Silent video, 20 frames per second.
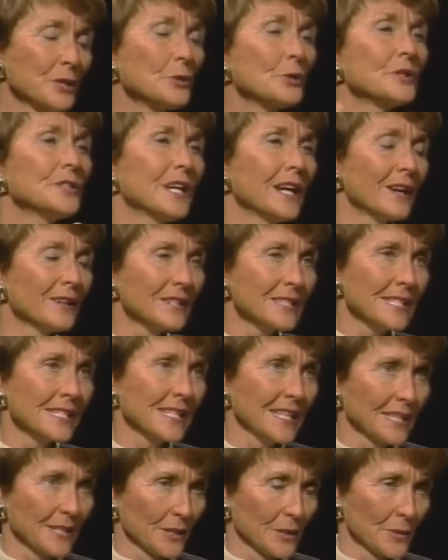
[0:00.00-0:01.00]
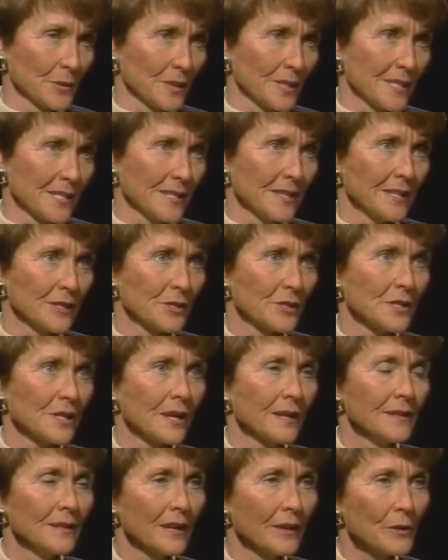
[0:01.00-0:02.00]
you were down in St. Louis, and there's
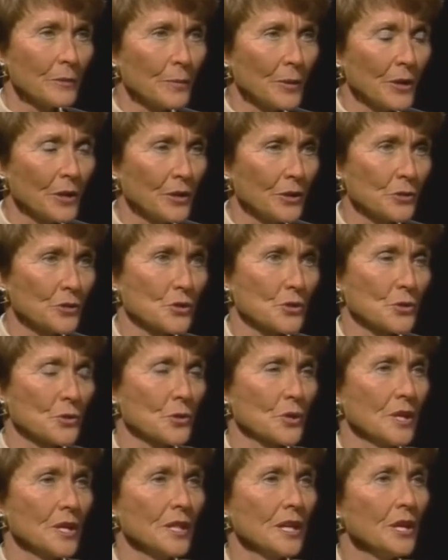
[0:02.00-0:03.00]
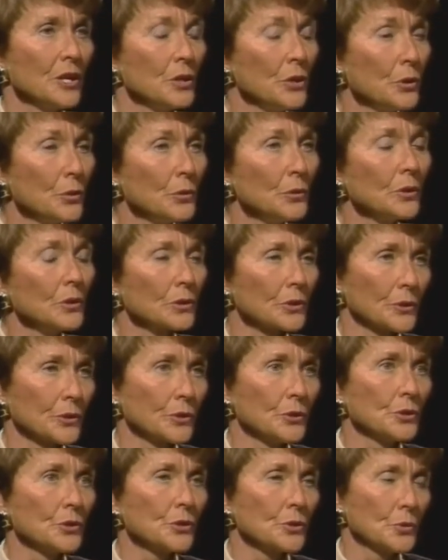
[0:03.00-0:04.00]
another part of your story that you
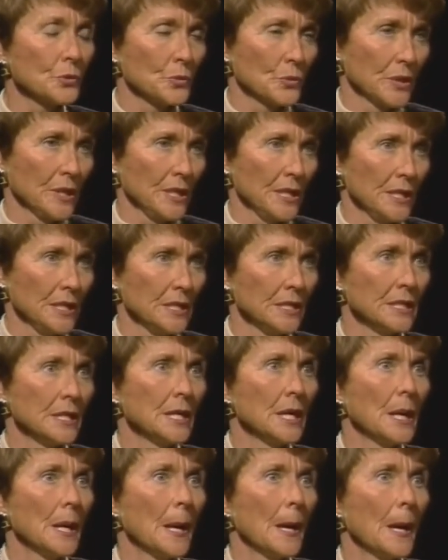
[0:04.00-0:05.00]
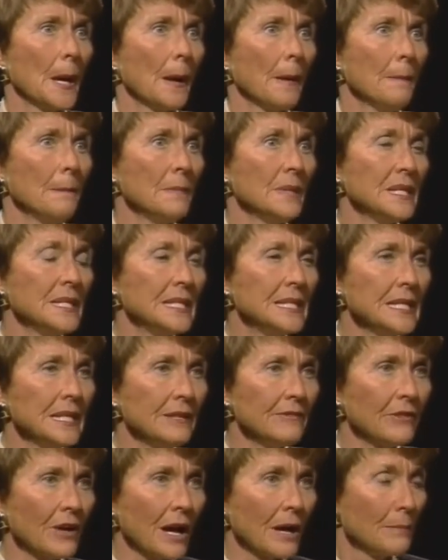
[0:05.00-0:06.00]
learned to read
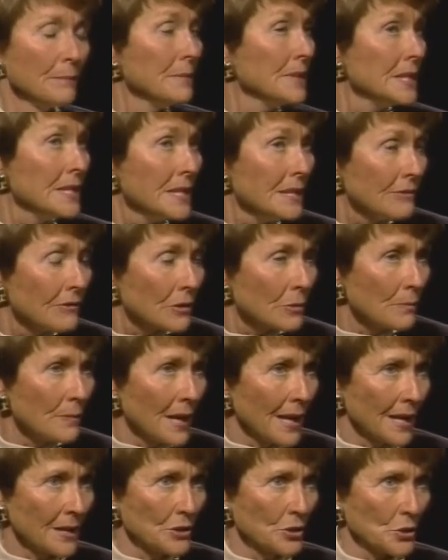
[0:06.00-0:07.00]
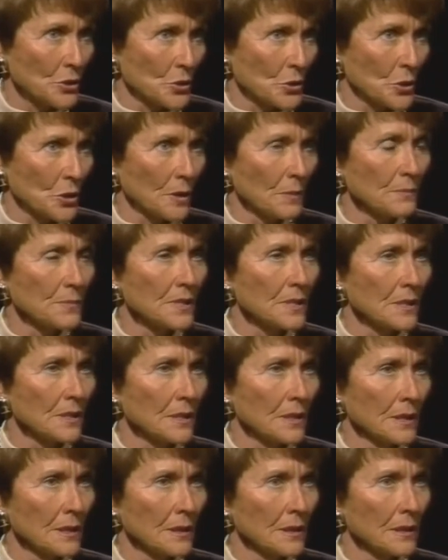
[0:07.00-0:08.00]
medieval, uh, medieval manuscripts
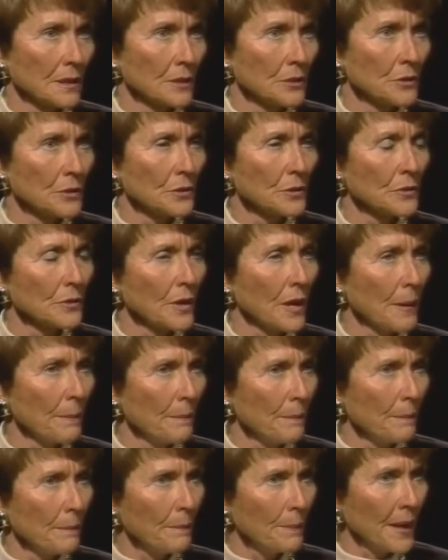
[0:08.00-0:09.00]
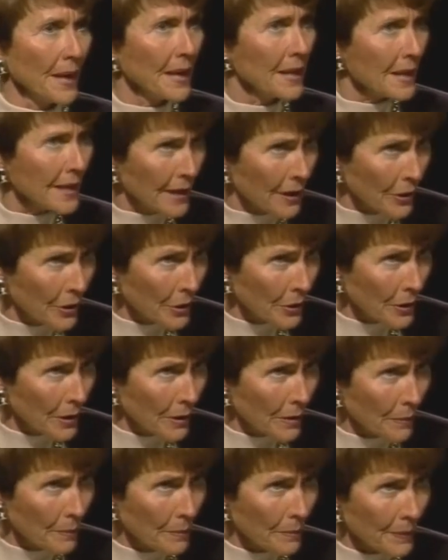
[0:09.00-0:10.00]
uh, under a paleo
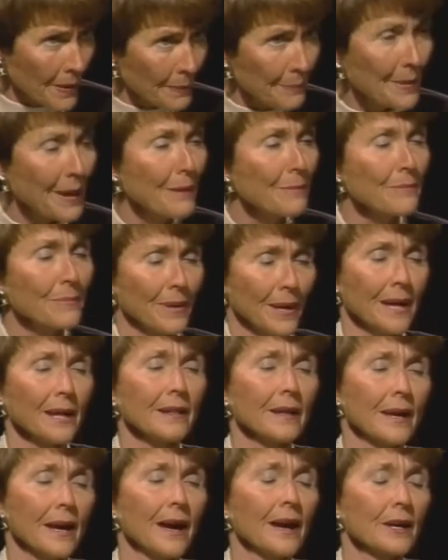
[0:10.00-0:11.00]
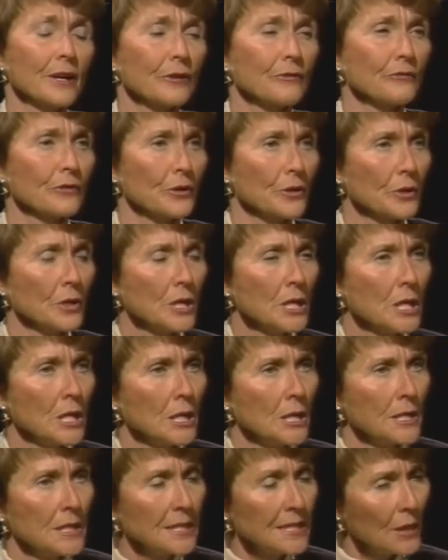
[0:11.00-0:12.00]
paleographer. Paleographer. Yeah
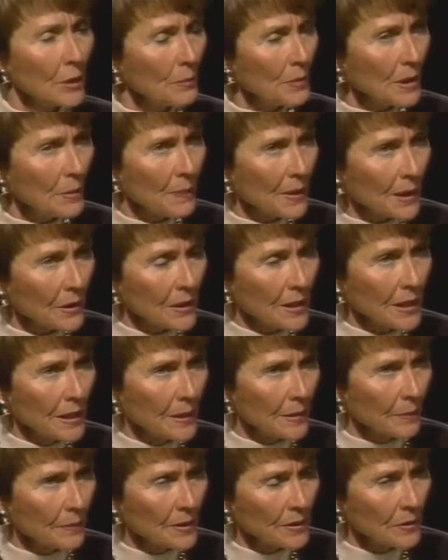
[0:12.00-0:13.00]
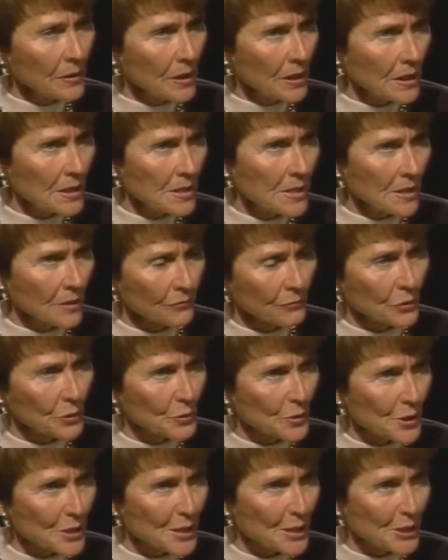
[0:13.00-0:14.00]
Tell uh, me about him and his
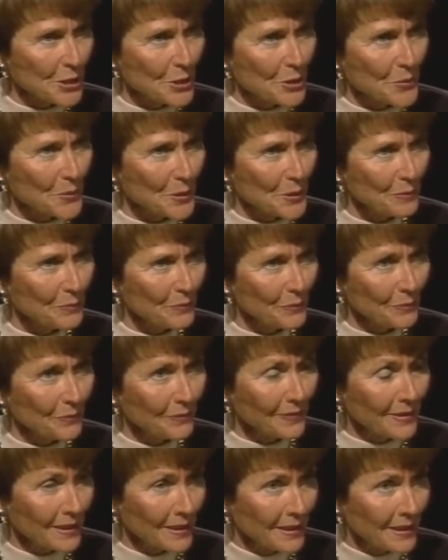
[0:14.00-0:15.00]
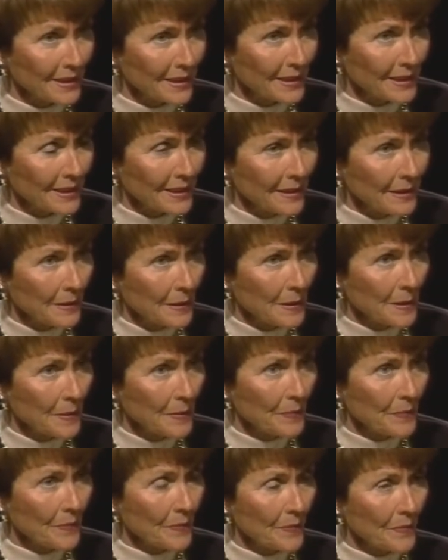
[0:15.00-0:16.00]
influence on you. And well, it was great.
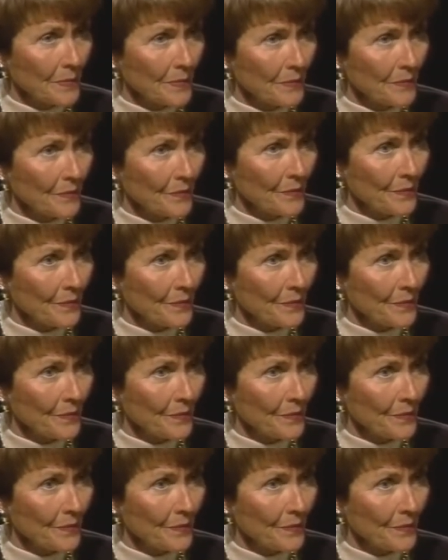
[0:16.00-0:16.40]
Uh,